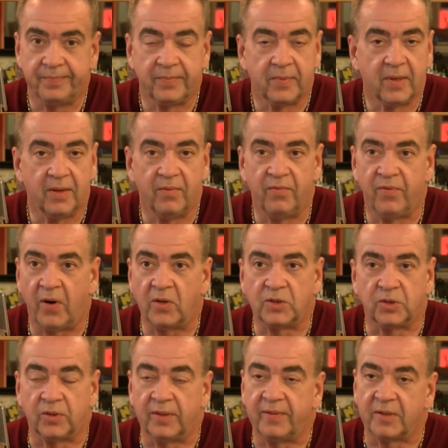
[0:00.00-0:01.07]

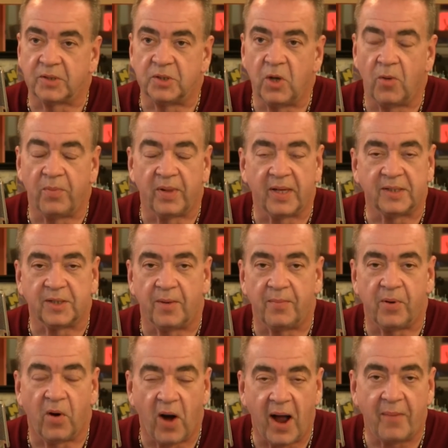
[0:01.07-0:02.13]
virtually there's no place on
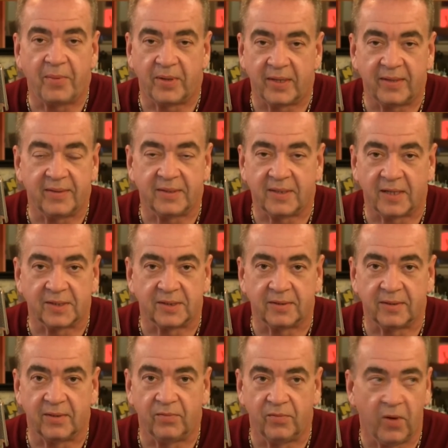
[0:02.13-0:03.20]
property that
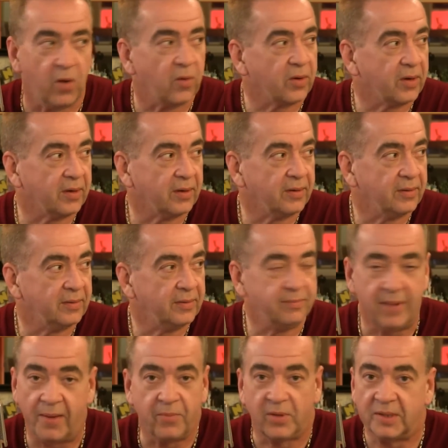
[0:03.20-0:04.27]
doesn't evoke
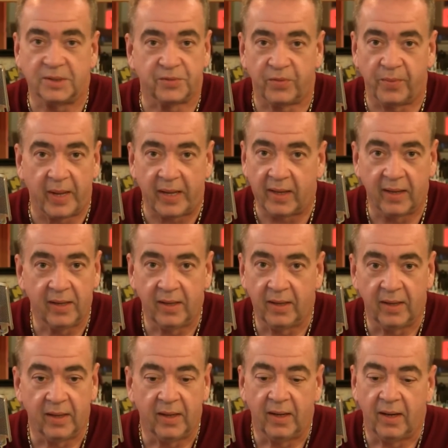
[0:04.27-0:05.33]
memories for
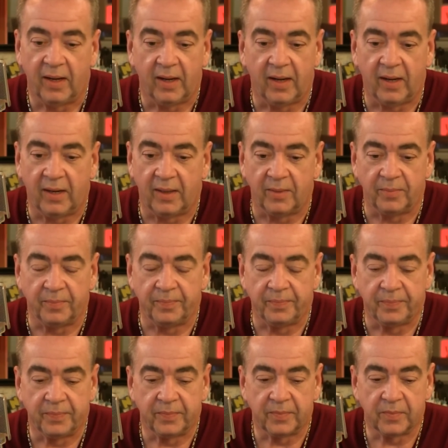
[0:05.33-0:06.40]
me.
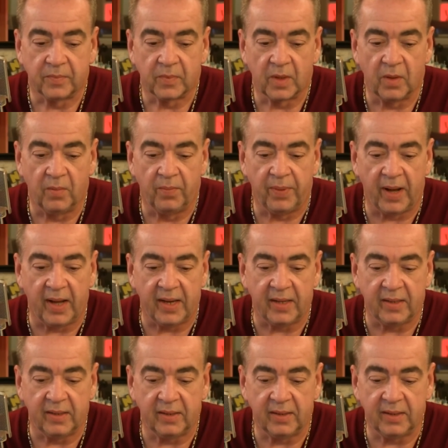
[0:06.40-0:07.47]
But
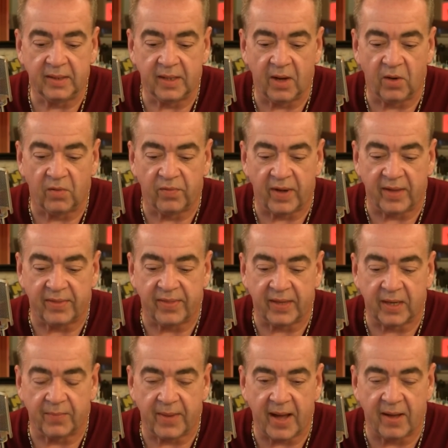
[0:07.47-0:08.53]
if I
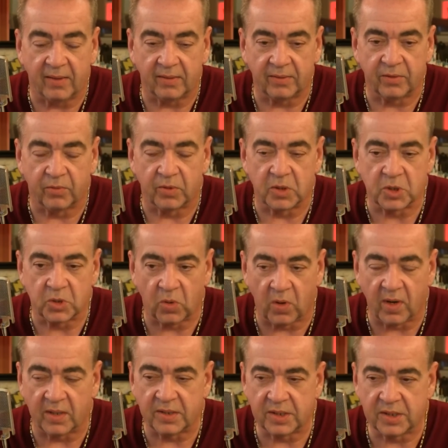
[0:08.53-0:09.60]
think about the
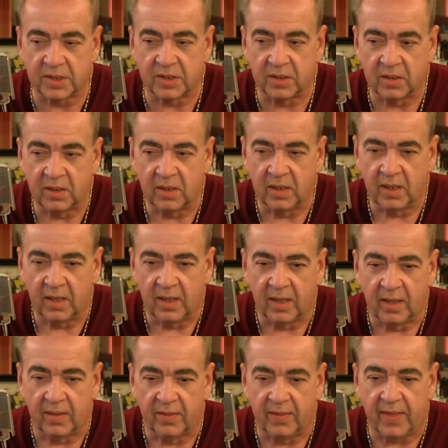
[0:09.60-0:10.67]
resorts
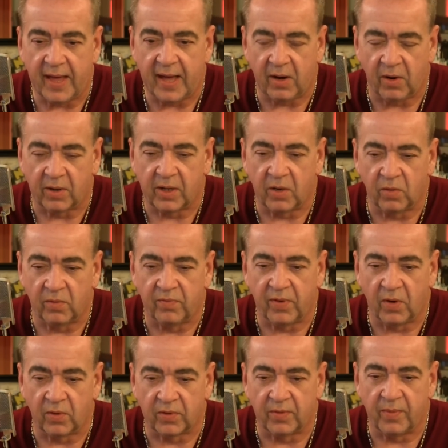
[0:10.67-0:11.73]
that are going to
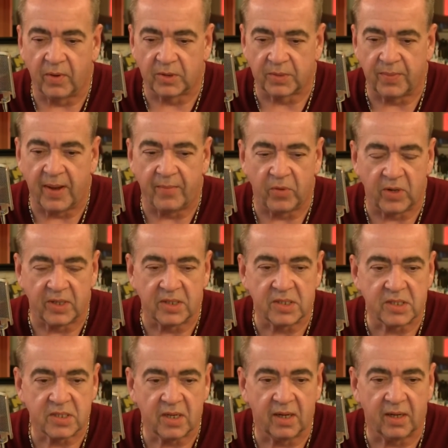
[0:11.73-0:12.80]
evoke the most
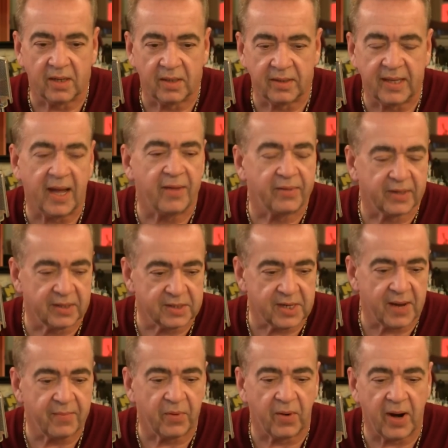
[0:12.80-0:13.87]
memories, the
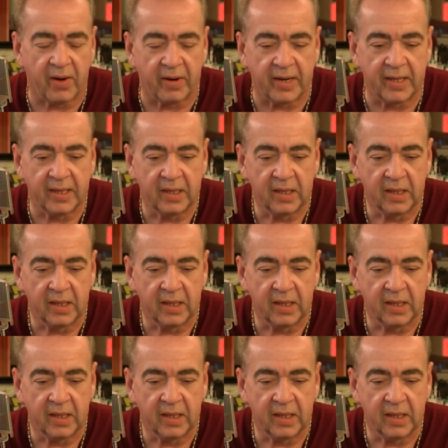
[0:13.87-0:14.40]
Contemporary,